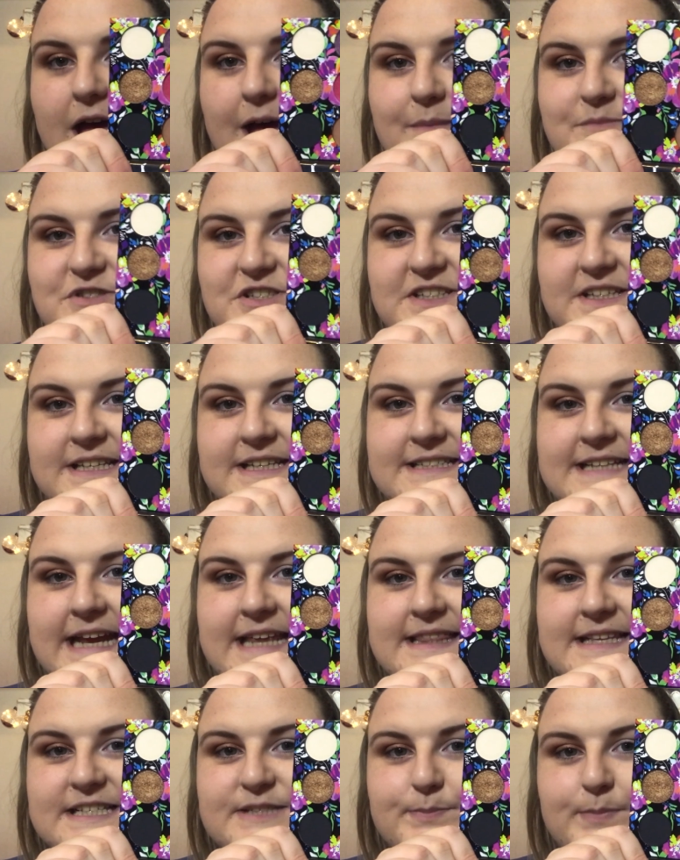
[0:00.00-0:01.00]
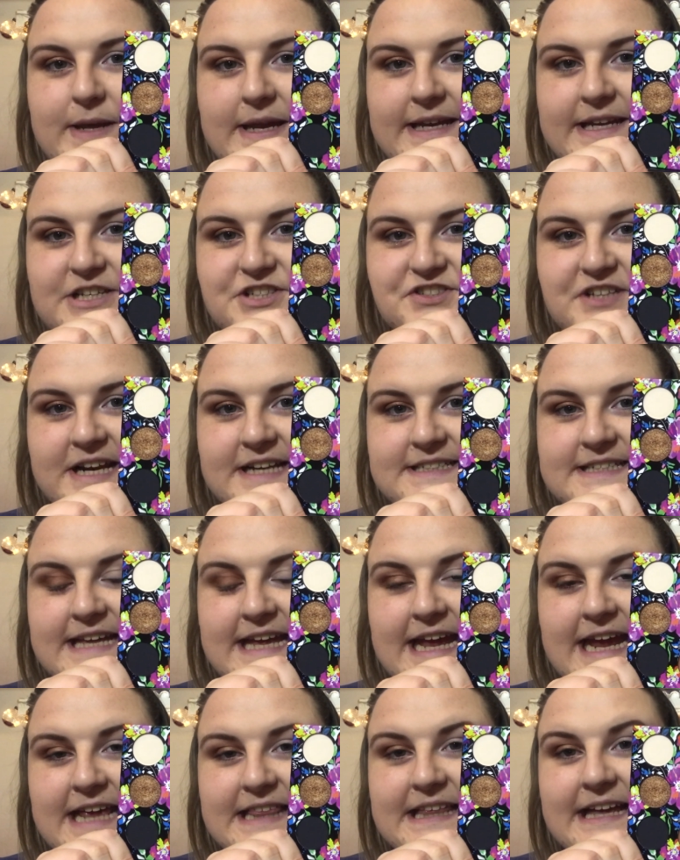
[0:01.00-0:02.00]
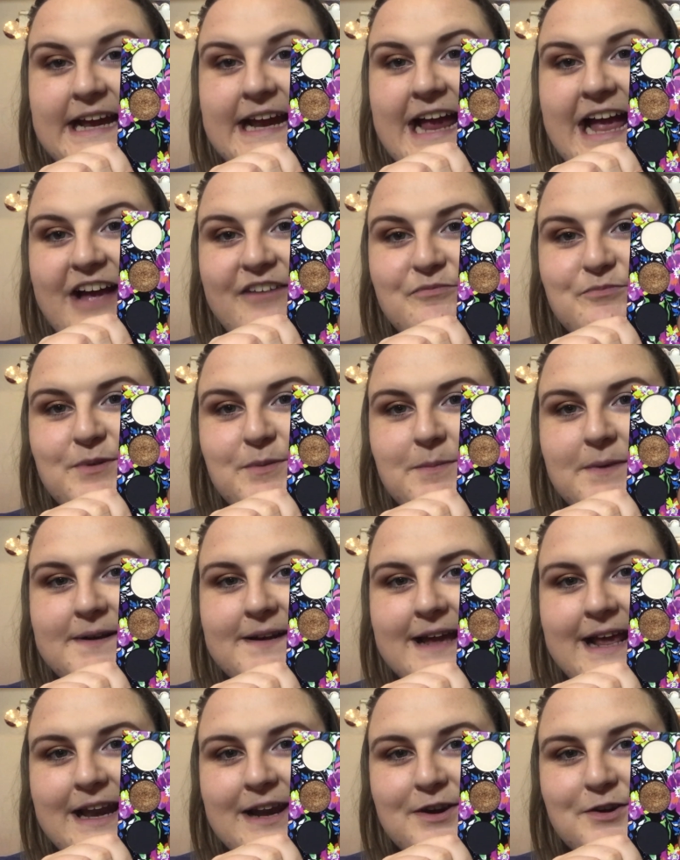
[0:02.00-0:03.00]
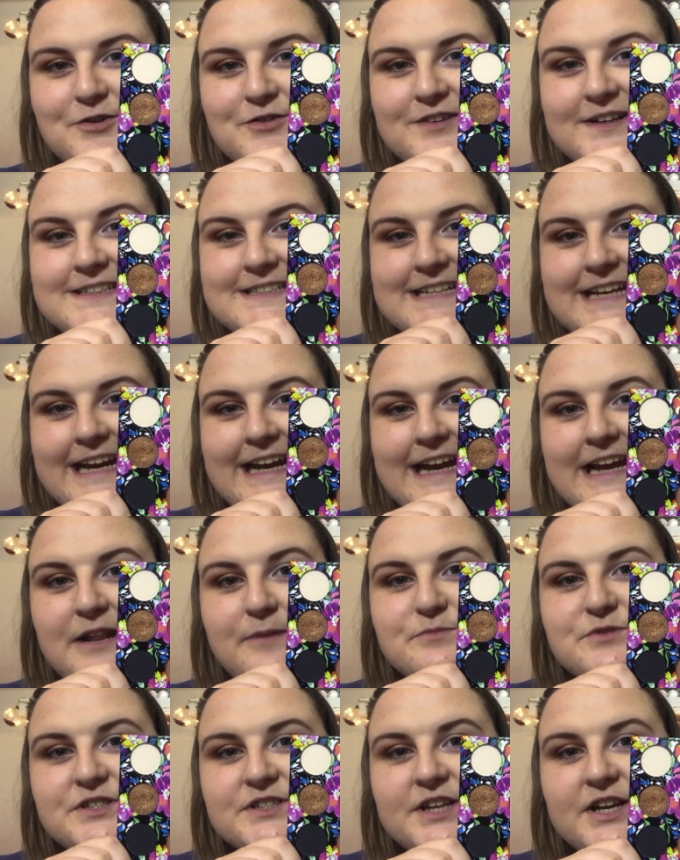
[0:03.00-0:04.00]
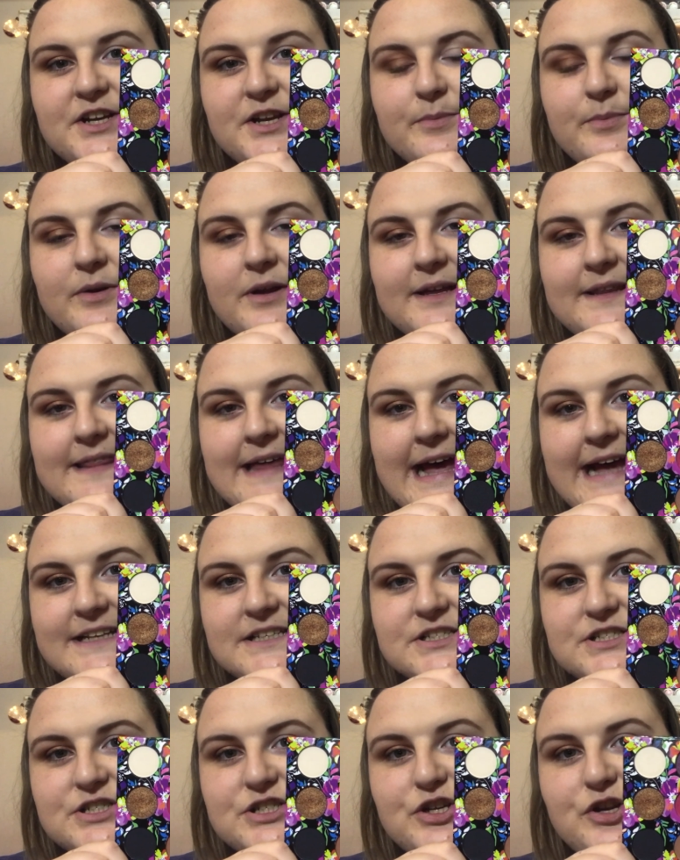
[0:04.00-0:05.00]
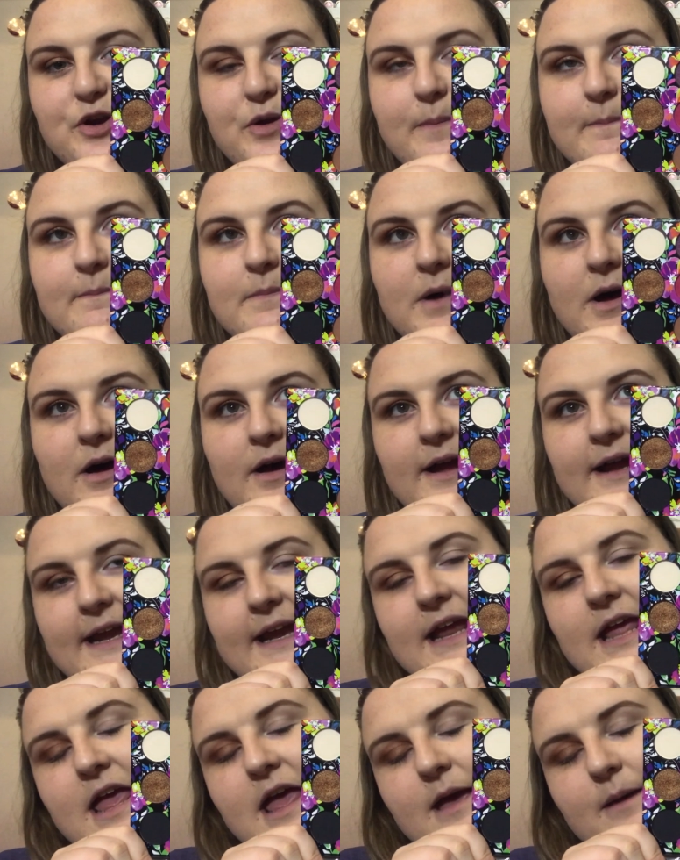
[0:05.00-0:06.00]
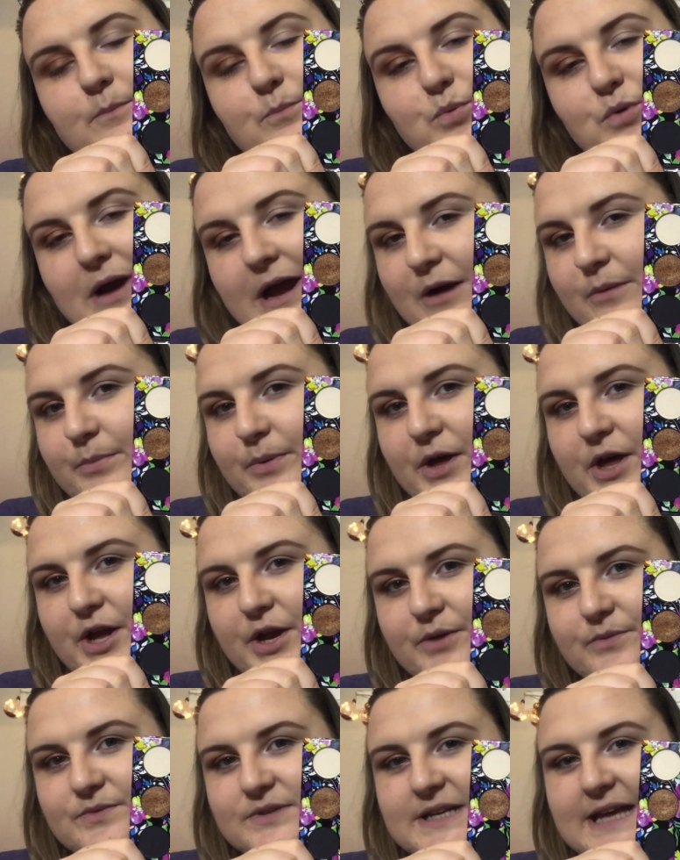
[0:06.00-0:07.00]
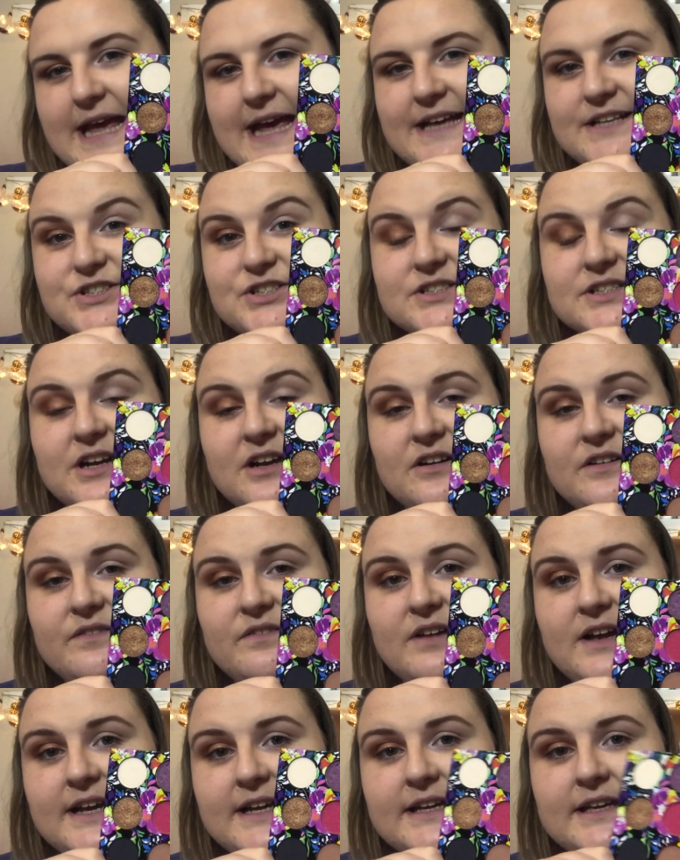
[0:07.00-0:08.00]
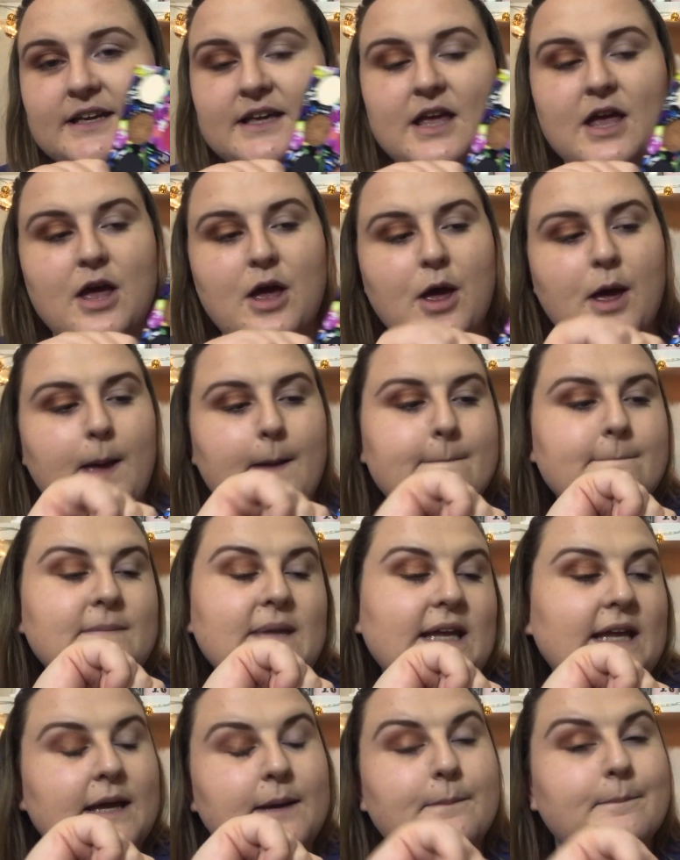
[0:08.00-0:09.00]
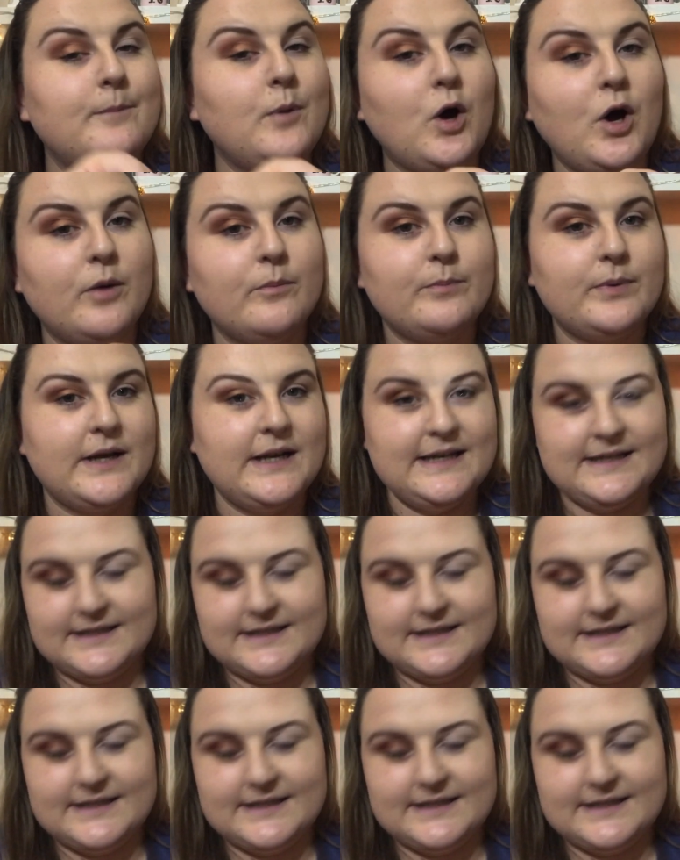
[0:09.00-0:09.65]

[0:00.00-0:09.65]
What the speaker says: I'm just going to take this pinky shade here that I have put my nail in already, and I'm just going to apply that to my brow bone and just kind of like make it pop a